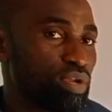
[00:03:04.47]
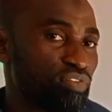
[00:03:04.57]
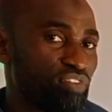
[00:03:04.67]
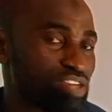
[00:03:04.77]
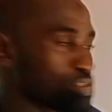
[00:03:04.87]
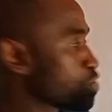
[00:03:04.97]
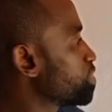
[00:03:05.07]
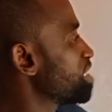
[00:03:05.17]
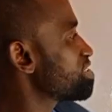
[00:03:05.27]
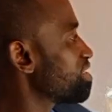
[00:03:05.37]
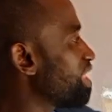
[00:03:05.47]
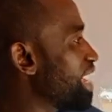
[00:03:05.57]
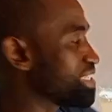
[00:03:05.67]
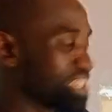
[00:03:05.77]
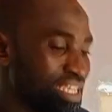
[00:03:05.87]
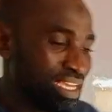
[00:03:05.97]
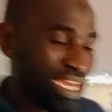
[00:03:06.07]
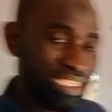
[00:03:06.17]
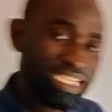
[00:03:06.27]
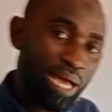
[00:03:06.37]
Refraction. So this light
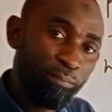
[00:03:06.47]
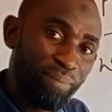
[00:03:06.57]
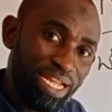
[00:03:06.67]
can either